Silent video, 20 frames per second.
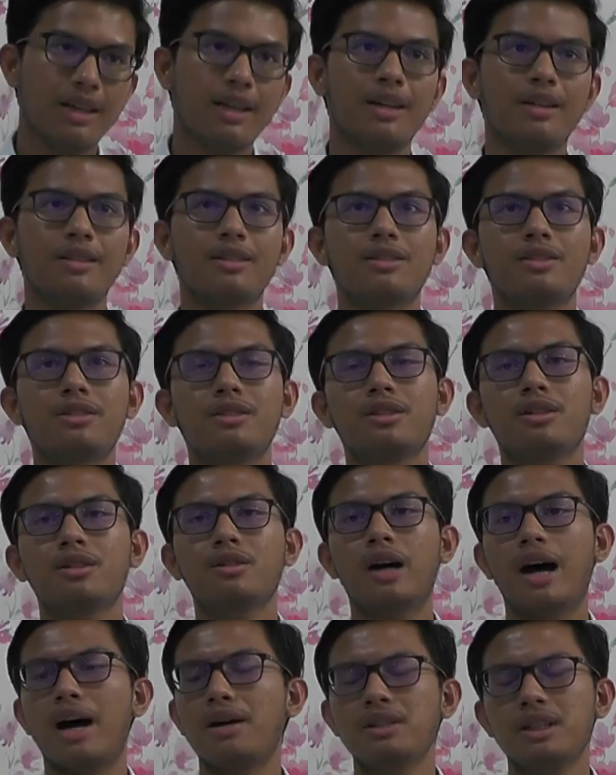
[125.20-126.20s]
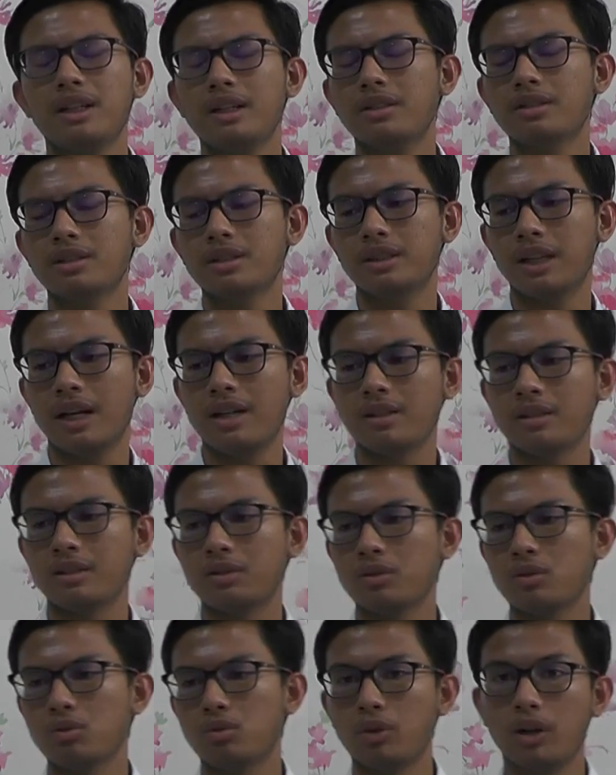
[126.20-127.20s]
And so, how did I understand it?
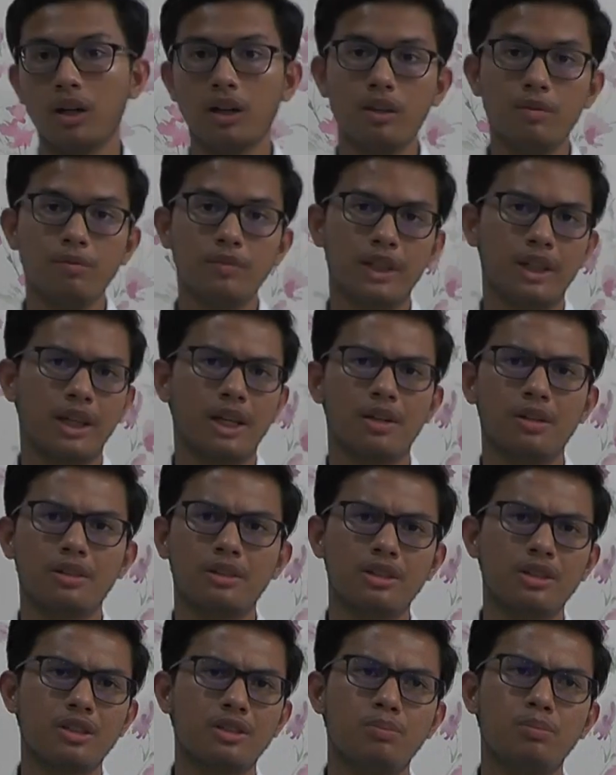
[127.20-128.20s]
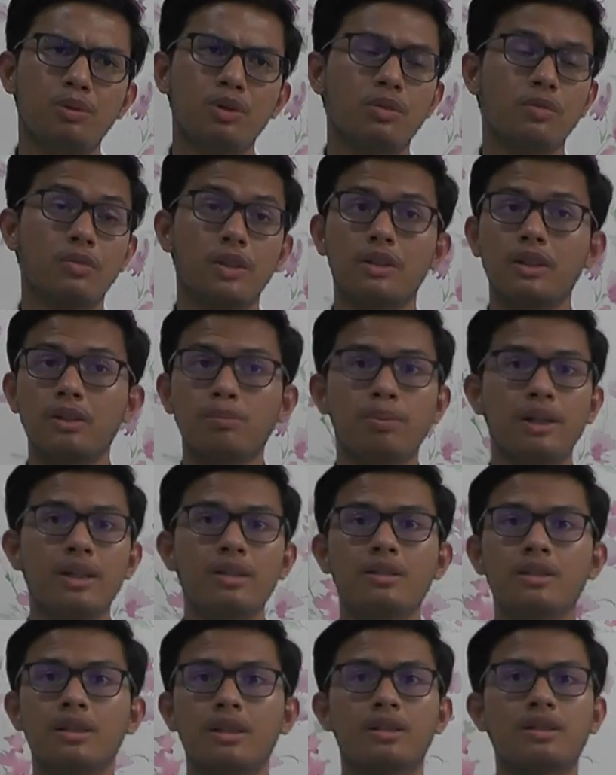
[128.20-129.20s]
Well, the characters spoke very
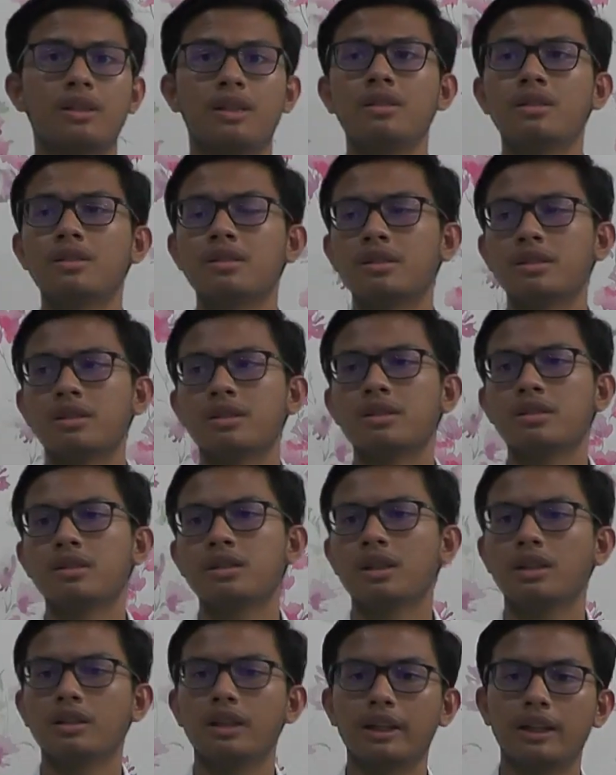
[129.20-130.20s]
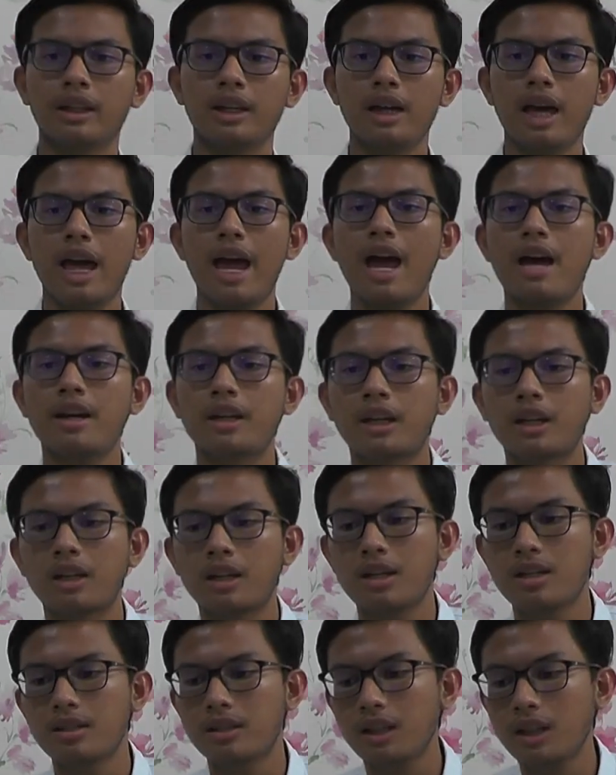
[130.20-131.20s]
basic sentences, like, Annie
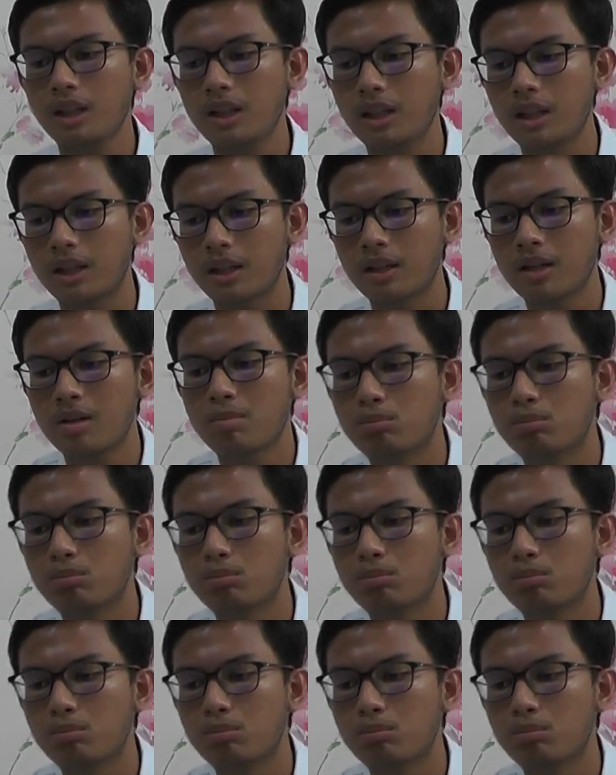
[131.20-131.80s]
is eating